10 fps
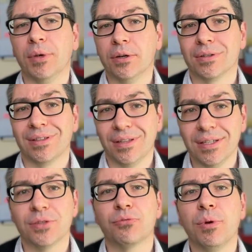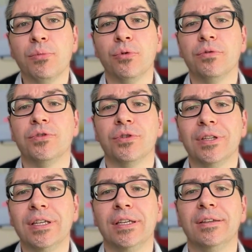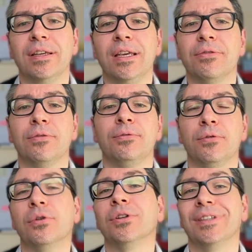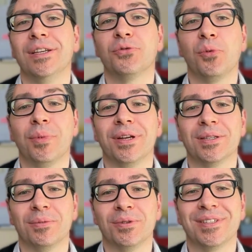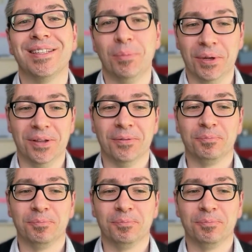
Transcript: because this removes the need even for a text replacement snippet.